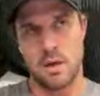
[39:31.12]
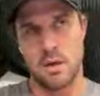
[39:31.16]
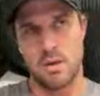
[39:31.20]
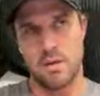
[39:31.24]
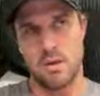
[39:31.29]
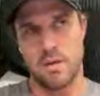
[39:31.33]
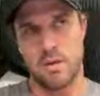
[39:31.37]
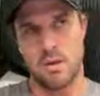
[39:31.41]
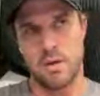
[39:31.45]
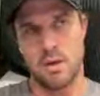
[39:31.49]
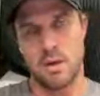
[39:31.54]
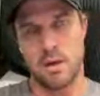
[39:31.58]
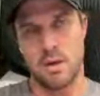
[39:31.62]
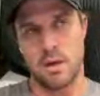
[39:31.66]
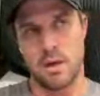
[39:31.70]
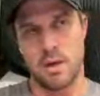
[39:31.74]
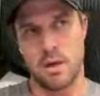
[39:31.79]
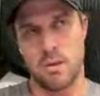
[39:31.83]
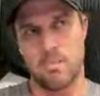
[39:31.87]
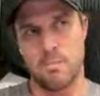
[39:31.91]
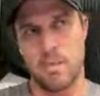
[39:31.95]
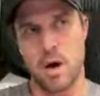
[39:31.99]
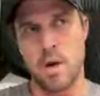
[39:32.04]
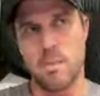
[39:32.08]

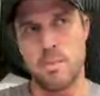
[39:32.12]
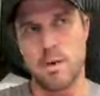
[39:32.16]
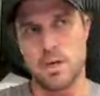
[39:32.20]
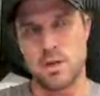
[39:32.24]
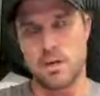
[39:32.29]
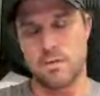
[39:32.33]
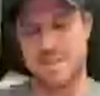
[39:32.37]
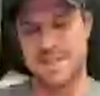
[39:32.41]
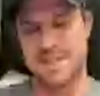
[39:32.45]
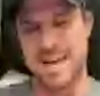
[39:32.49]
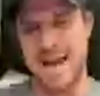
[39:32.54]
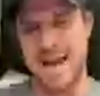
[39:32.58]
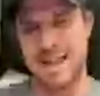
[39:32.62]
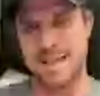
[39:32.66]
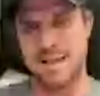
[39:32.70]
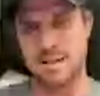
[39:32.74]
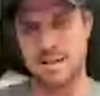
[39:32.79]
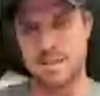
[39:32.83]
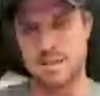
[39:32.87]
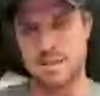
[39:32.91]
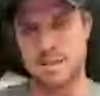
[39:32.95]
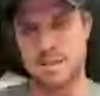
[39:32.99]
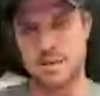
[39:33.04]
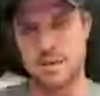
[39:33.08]
the moment of
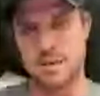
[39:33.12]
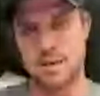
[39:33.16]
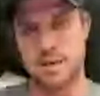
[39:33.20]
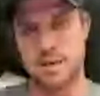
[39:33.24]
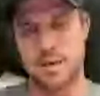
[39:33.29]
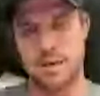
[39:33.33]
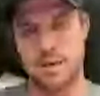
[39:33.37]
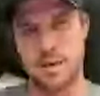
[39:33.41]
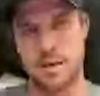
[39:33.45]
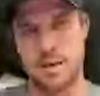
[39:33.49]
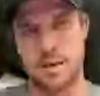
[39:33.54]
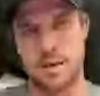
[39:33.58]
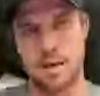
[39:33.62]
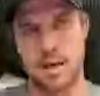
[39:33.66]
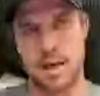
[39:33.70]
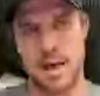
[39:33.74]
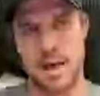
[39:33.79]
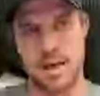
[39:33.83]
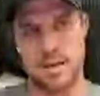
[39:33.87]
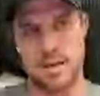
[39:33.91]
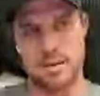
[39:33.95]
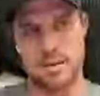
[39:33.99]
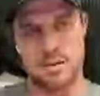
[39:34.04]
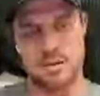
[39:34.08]
talent
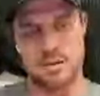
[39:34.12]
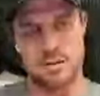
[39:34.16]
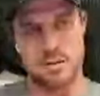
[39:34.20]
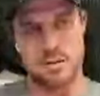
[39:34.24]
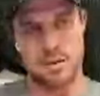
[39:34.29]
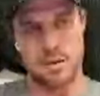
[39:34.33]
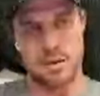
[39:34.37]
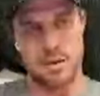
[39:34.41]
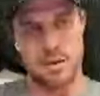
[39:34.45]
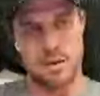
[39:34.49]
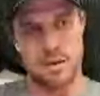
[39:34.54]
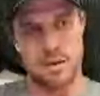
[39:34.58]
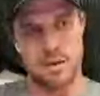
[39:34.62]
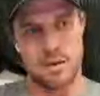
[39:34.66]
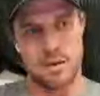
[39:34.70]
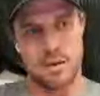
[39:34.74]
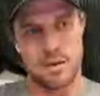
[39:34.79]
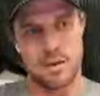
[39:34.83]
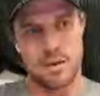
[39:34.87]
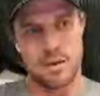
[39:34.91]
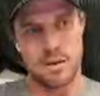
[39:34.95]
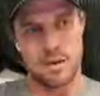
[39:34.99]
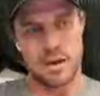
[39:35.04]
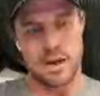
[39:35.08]
and
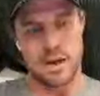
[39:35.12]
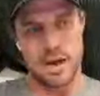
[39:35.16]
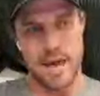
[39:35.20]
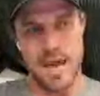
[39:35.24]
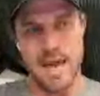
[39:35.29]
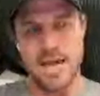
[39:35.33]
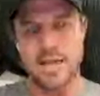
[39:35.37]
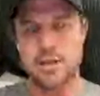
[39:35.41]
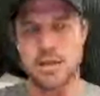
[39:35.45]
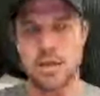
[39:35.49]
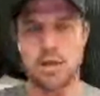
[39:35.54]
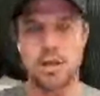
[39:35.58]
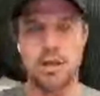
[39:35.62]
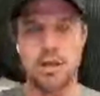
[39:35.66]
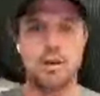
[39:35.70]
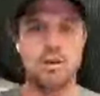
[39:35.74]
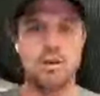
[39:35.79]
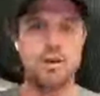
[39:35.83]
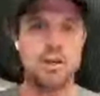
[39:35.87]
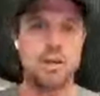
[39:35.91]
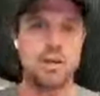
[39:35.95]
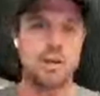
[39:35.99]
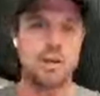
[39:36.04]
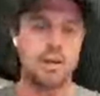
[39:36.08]

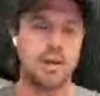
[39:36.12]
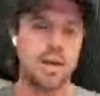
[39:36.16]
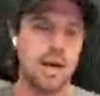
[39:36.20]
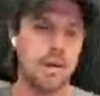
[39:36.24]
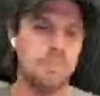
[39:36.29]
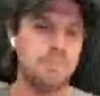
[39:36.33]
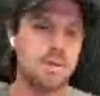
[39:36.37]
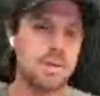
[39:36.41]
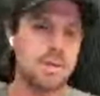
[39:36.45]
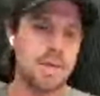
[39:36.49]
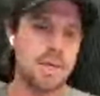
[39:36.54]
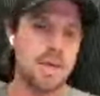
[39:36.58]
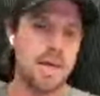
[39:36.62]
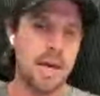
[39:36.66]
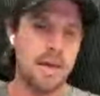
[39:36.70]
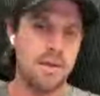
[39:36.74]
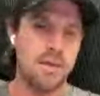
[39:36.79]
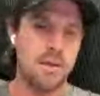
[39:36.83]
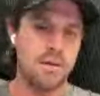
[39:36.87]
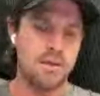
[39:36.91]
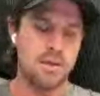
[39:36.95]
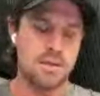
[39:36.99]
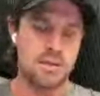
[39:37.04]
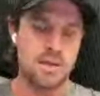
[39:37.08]
execution come
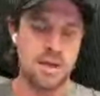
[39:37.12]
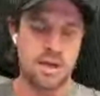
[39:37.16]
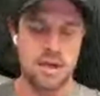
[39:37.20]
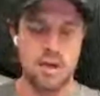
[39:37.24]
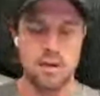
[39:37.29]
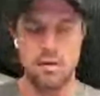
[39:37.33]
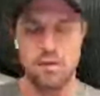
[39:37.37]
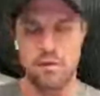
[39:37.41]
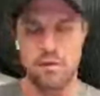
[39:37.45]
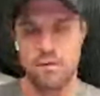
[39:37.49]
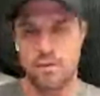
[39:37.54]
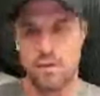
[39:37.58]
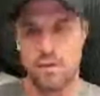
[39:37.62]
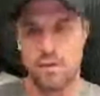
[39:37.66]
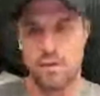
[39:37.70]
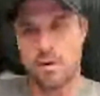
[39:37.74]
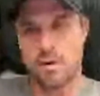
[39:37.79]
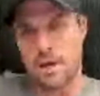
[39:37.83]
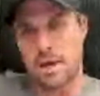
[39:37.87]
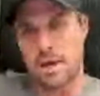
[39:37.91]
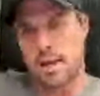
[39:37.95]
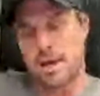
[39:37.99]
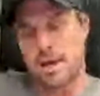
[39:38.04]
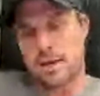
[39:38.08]
together. It's like a
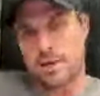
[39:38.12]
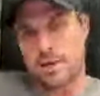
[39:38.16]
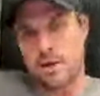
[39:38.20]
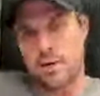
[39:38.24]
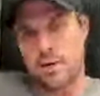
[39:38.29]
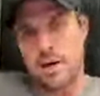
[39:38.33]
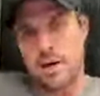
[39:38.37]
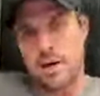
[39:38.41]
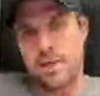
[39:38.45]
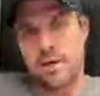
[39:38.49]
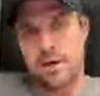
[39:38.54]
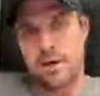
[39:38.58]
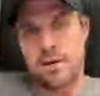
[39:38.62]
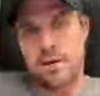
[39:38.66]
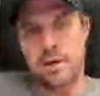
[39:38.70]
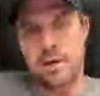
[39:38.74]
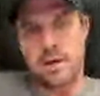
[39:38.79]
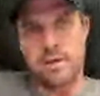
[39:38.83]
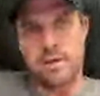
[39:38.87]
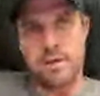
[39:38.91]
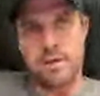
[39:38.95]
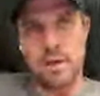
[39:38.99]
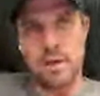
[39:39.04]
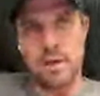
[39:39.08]
euphoria like no other.
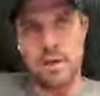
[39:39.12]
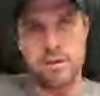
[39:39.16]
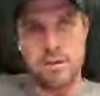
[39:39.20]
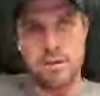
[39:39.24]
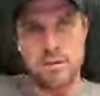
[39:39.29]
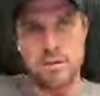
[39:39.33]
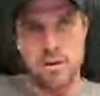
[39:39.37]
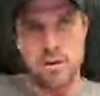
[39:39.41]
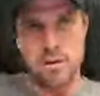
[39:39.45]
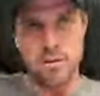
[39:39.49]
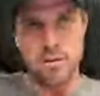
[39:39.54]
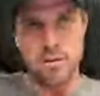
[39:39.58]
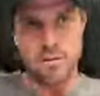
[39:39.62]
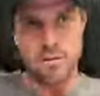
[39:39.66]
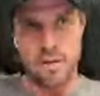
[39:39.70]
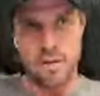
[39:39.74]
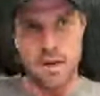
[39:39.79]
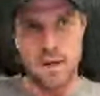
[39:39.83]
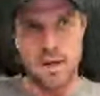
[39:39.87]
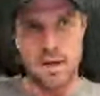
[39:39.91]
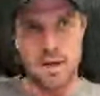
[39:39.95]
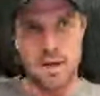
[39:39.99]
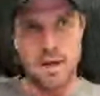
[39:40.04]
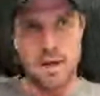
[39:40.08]
And I think
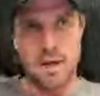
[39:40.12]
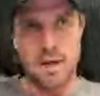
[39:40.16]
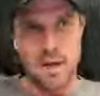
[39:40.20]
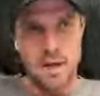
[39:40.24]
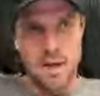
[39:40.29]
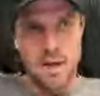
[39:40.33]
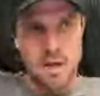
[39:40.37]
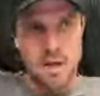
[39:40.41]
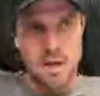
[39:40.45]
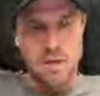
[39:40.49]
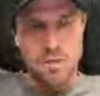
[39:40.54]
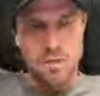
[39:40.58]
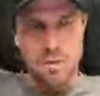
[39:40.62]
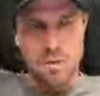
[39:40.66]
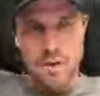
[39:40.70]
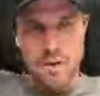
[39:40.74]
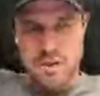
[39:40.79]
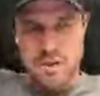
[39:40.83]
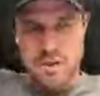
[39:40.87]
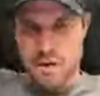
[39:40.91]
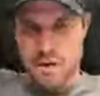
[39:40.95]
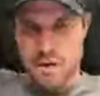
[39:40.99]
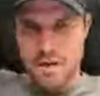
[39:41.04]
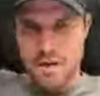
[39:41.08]
photography, you're
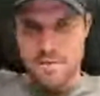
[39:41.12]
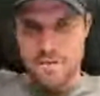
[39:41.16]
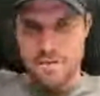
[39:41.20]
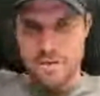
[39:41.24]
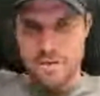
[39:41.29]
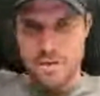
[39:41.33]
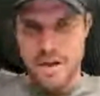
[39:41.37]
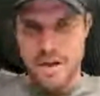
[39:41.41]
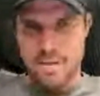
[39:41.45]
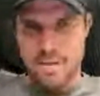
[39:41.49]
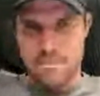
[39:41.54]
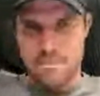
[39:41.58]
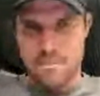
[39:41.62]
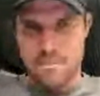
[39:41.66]
always looking for that